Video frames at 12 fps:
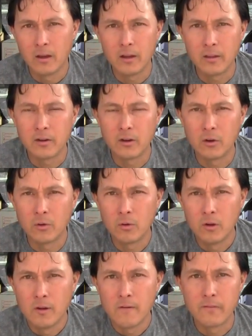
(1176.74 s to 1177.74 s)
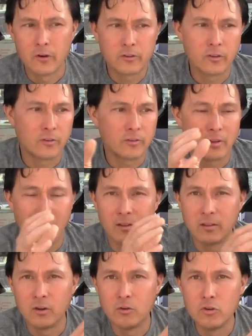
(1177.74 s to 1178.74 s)
uh, you know, versus,
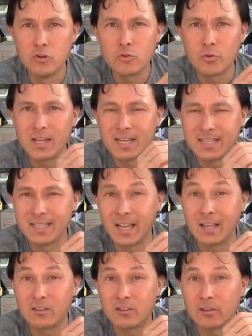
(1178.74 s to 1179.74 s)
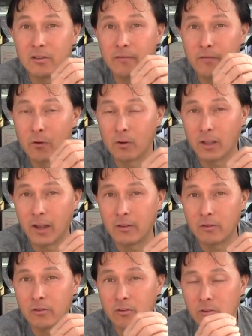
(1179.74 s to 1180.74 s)
you know, nutrient-dense
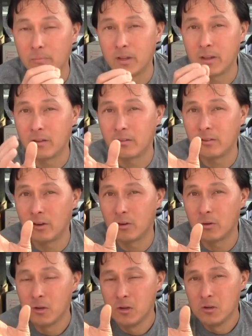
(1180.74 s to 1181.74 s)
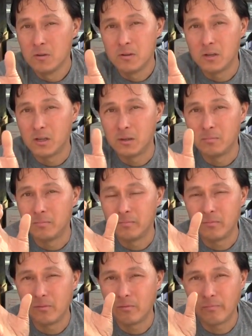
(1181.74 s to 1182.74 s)
fertilizers. Because, you know,
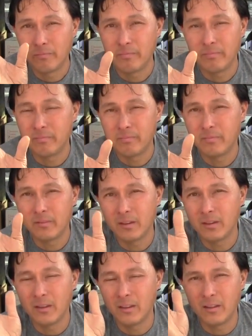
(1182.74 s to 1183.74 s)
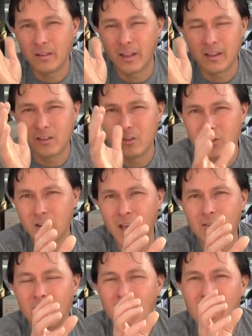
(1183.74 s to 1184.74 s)
um, like you could
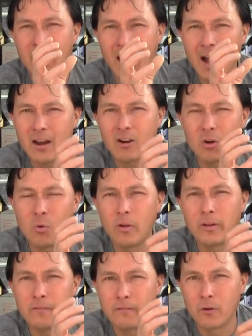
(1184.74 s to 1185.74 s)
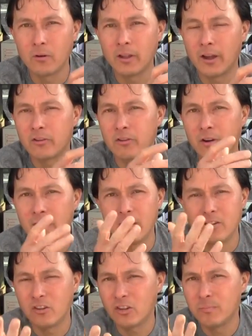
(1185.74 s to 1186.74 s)
have a lot higher quality fertilizer,
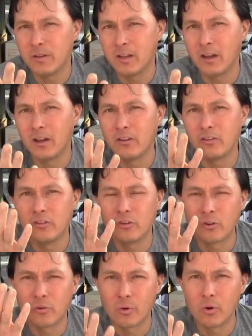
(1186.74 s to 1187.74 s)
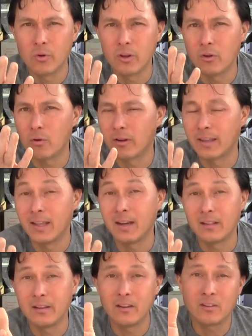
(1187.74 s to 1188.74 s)
and just because you're growing
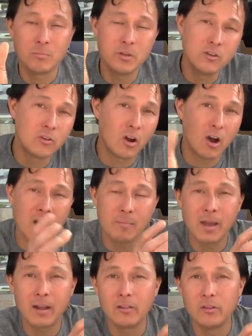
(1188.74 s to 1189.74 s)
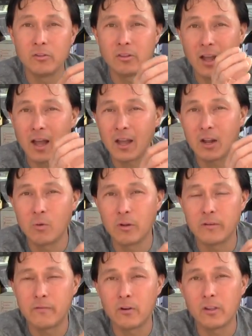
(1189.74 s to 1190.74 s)
organically doesn't mean you're automatically using high
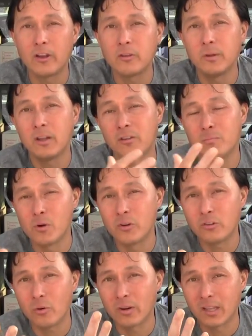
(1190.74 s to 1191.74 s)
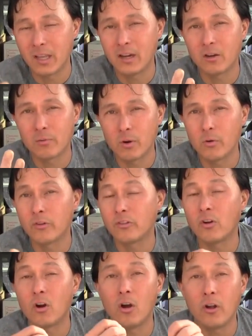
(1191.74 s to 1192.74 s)
quality fertilizer, because most organic growers
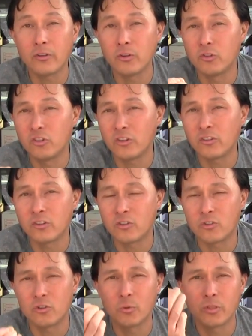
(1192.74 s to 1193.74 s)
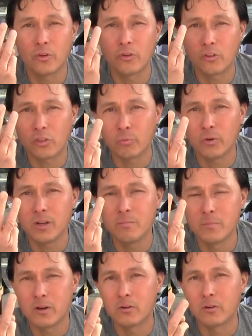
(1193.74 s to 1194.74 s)
are also just concerned with those three
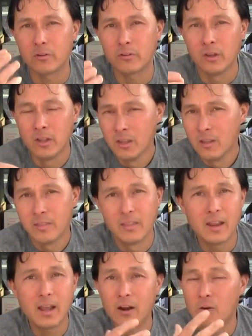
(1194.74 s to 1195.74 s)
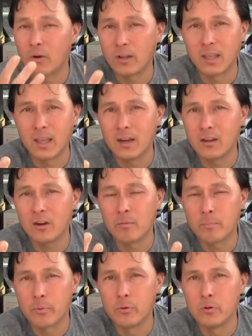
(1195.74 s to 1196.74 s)
minerals. They got organic
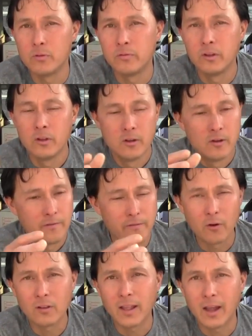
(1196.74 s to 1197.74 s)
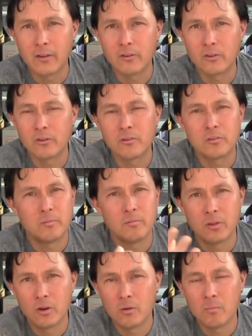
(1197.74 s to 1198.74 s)
approved fertilizers,
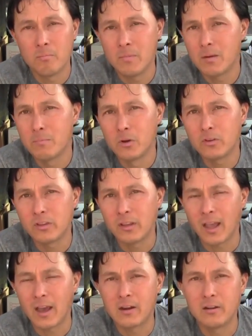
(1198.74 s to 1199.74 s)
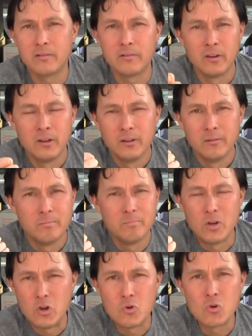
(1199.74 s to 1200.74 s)
you know, made mostly out of
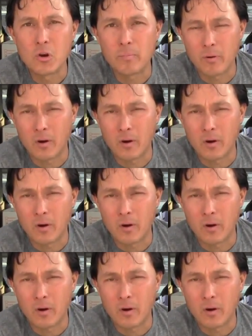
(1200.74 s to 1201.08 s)
manure